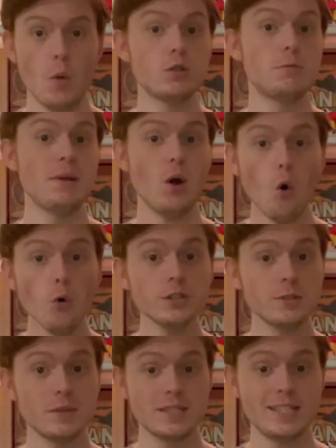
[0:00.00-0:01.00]
which would be
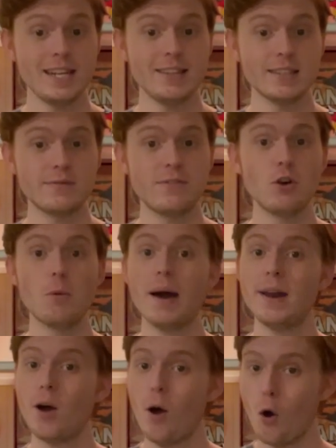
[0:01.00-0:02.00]
awesome to see in this film,
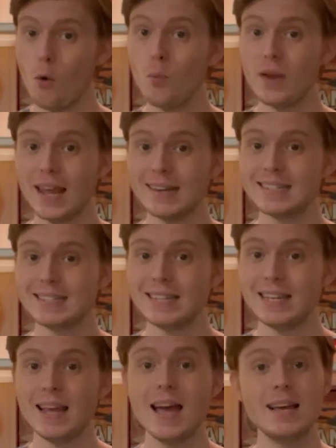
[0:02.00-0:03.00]
and I hope we get to
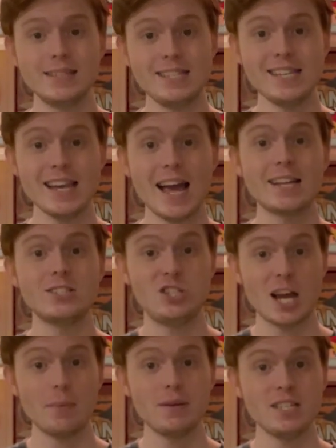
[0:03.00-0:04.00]
see, seeing as
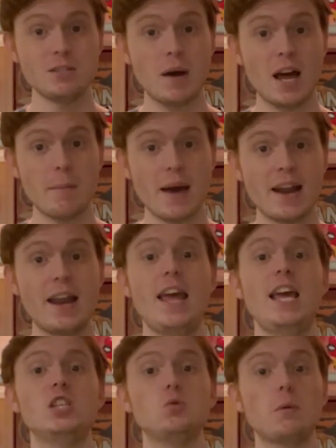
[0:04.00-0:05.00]
Japanese Spider-Man
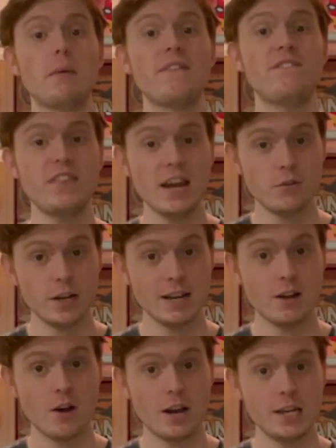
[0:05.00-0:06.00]
is one of my favorite
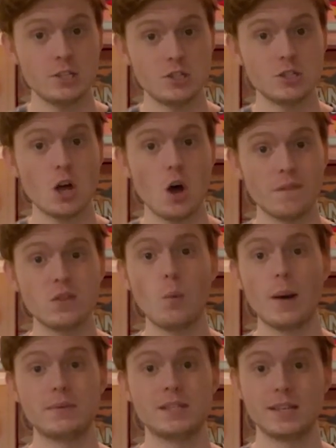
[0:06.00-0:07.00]
incarnations of the
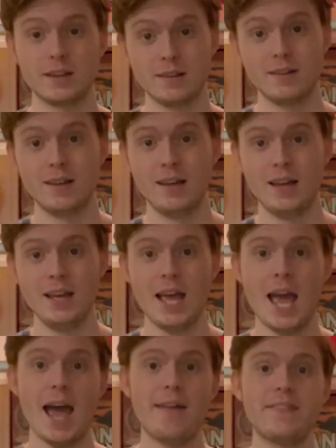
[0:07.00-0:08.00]
web slinger.
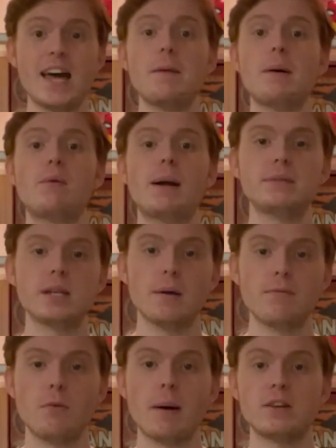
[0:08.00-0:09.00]
And that about wraps it
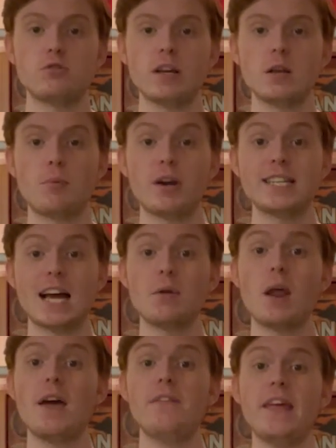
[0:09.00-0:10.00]
up for my trailer
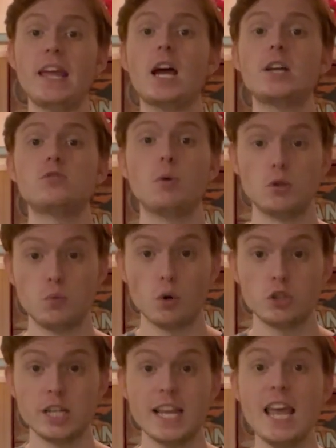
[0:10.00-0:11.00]
breakdown. Thank you guys so much for
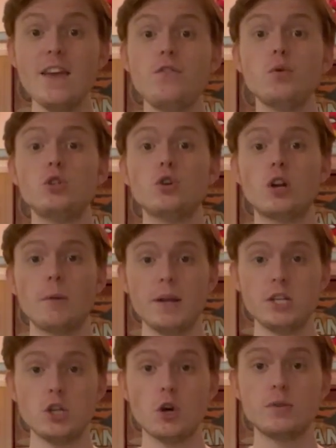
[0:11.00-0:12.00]
watching. If you enjoyed it,
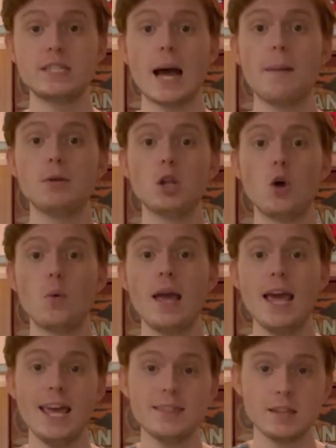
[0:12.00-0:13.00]
make sure you go down below,
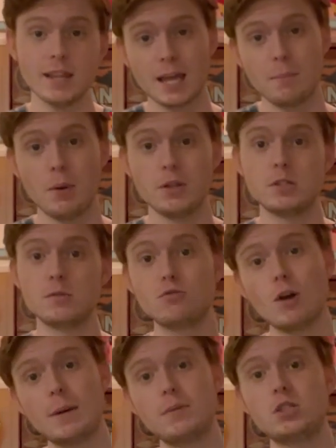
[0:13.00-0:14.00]
hit the like button,
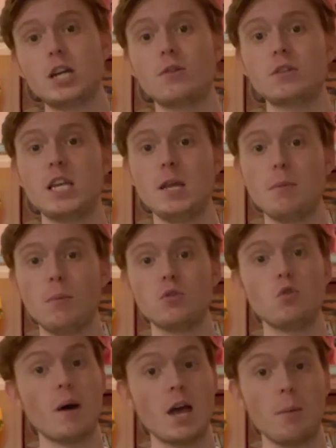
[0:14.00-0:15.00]
subscribe to the channel to keep up with
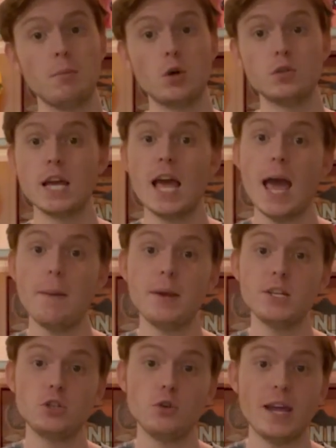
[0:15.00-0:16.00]
all my uploads, and
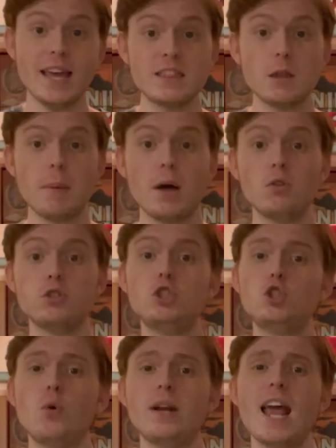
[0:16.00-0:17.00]
make sure you hit the bell to
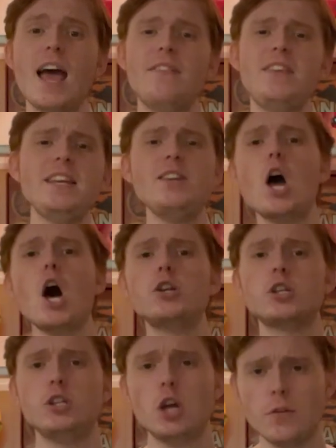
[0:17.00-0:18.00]
join the
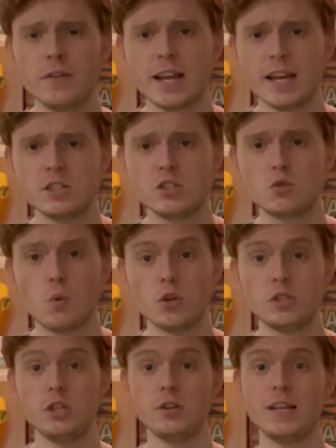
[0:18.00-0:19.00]
Nerd Notification Squad
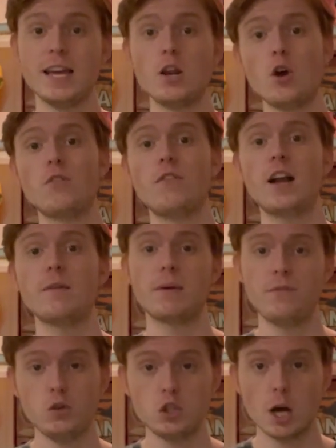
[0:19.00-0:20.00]
so you can get notified of my
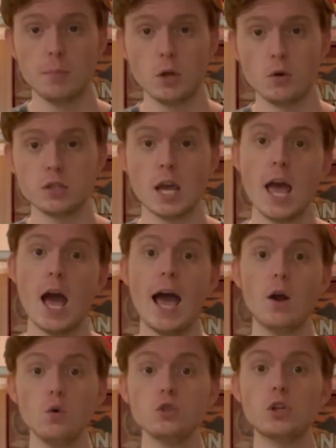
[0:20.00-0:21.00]
future uploads.
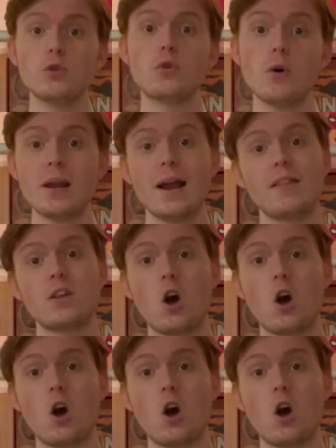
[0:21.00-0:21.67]
And also go down in the